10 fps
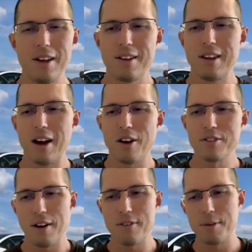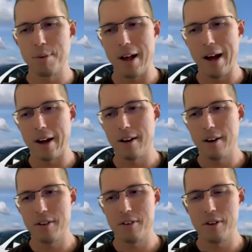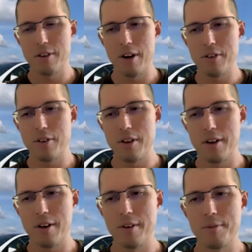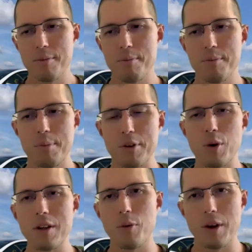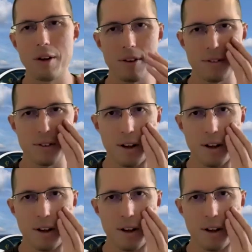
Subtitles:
they also have the black under the between the wheels on the